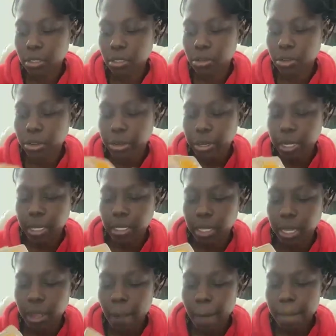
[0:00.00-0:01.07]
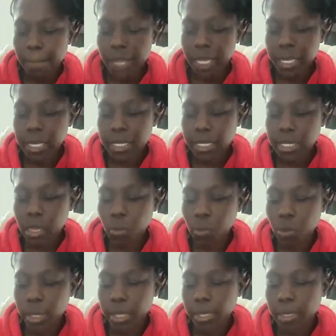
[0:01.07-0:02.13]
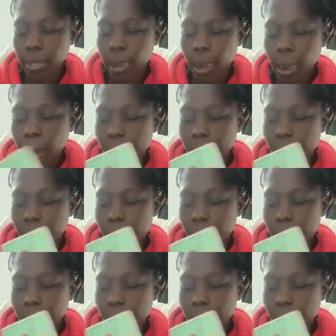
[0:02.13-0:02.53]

to your healing, because someone